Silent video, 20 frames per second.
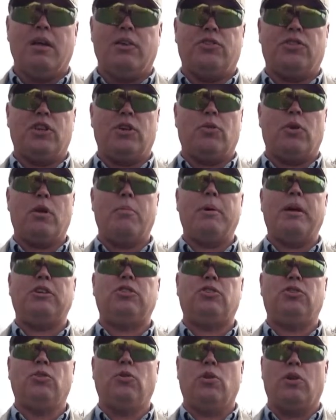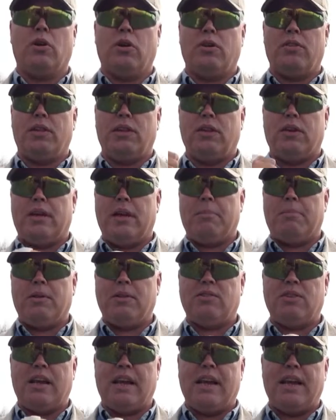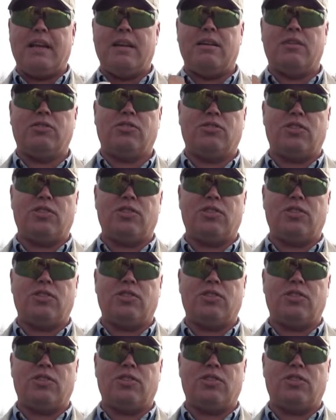So you want to make sure that you keep this hand